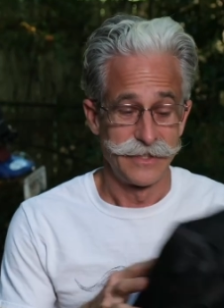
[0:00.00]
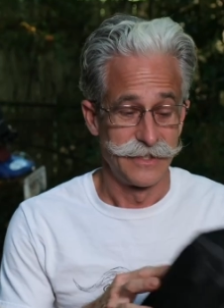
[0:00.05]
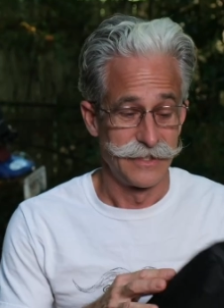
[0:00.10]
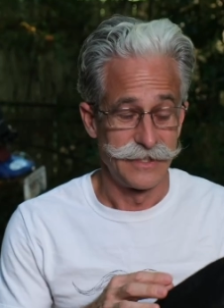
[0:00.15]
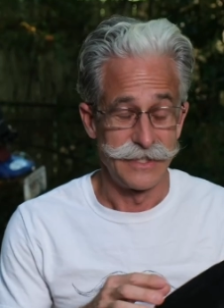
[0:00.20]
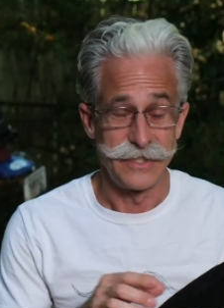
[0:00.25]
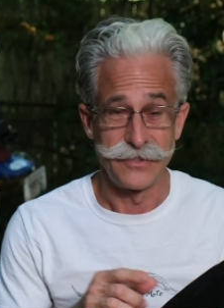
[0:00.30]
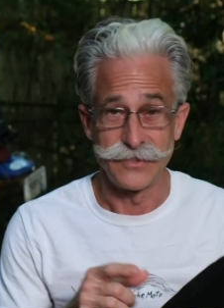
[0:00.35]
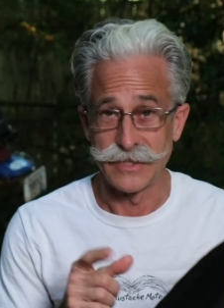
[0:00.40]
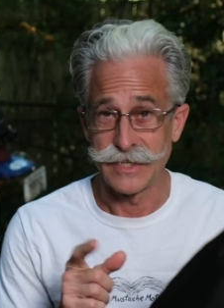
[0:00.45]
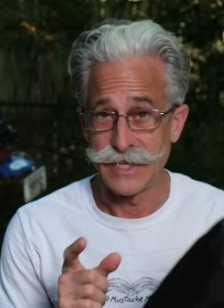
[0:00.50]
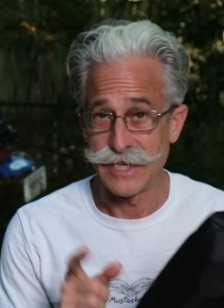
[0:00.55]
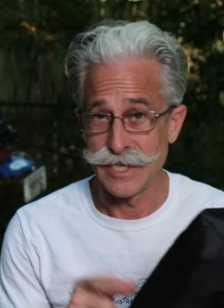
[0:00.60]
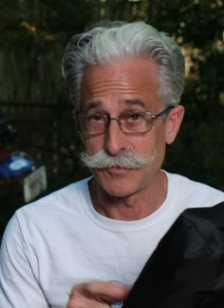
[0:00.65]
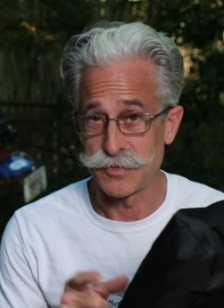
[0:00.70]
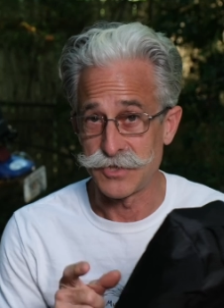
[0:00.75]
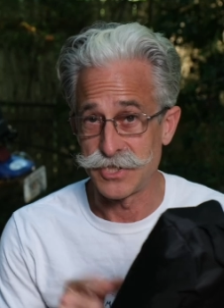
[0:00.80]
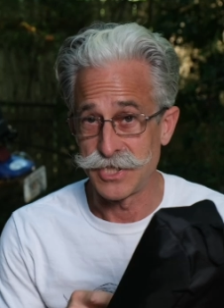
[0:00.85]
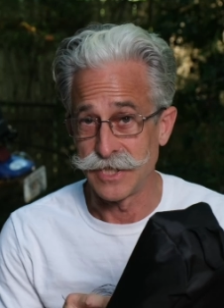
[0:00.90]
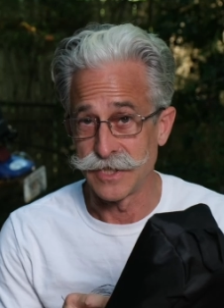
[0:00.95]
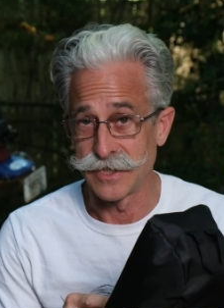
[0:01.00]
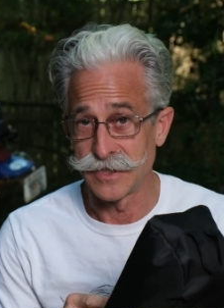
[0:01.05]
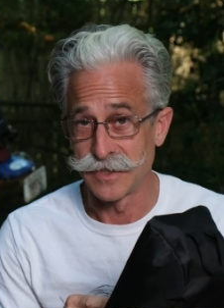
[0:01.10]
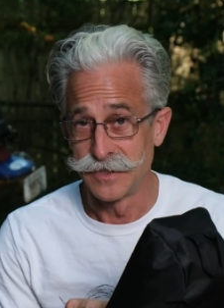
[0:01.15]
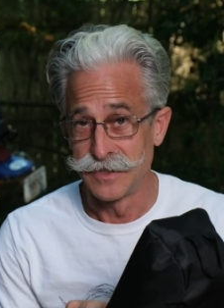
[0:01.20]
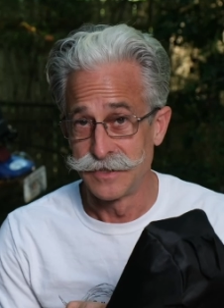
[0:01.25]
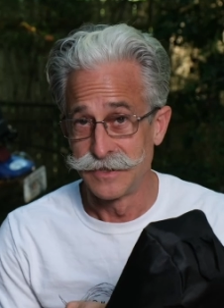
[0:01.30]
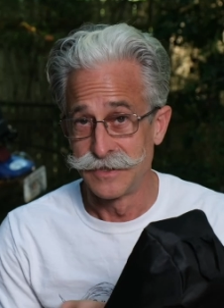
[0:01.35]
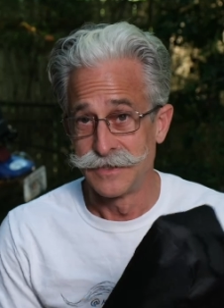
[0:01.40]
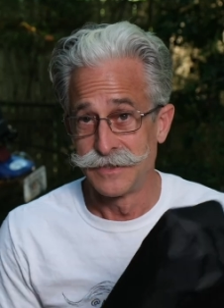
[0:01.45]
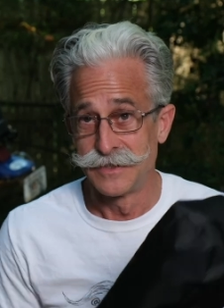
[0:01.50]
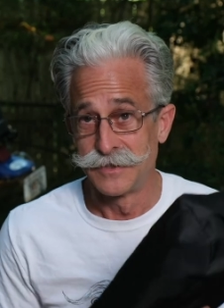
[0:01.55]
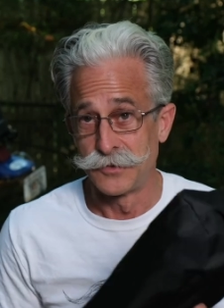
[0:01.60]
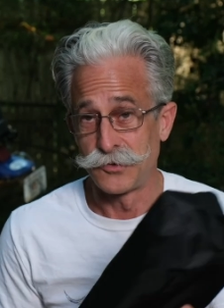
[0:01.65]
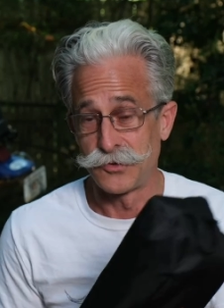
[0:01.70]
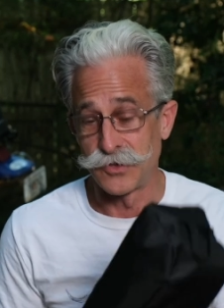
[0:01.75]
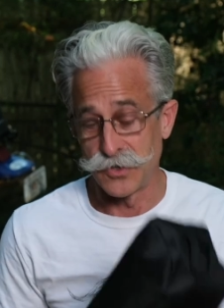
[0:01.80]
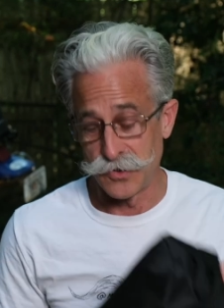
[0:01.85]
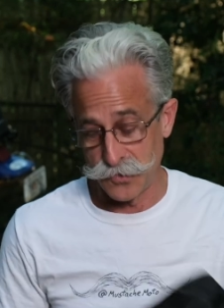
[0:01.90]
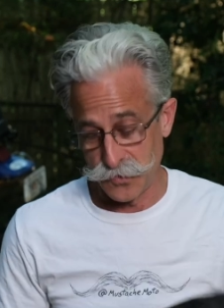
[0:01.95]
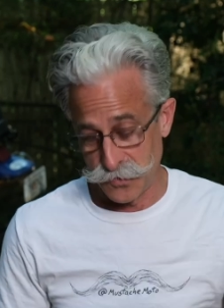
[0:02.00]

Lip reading: is a camp chair. So